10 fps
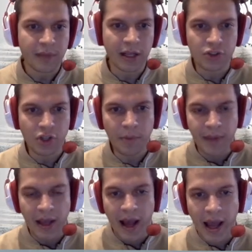So
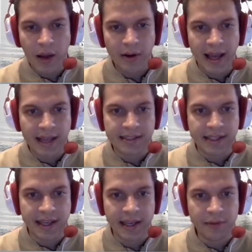I will
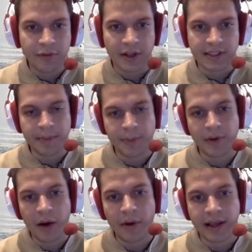ask him, for example,
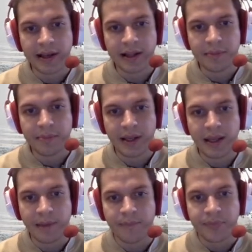now I can
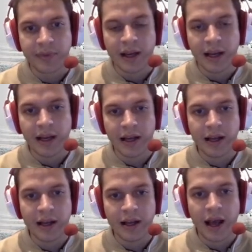be
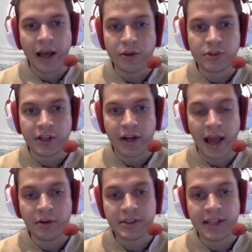uh, a user
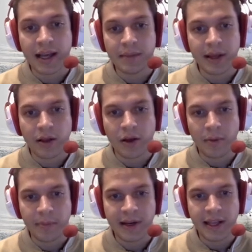outside my
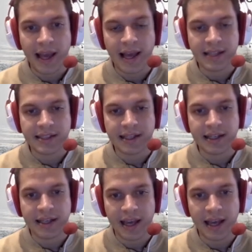company
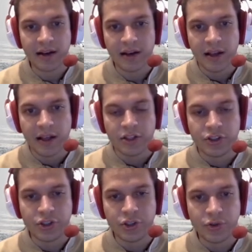asking again
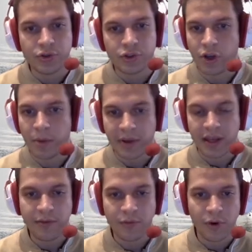to some
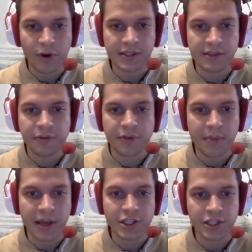invoice
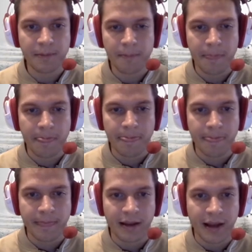information
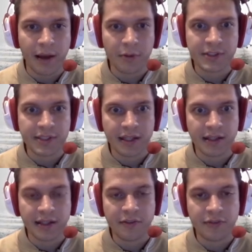I will
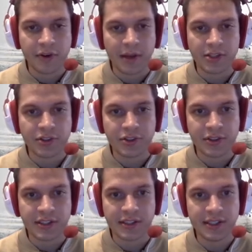send the information to
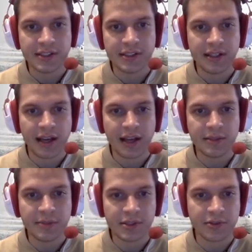the system
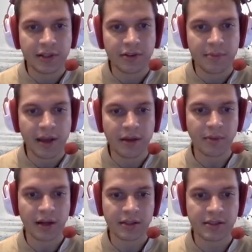administrator
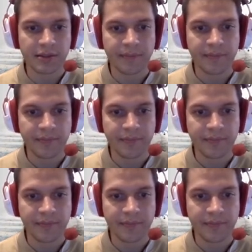mailbox.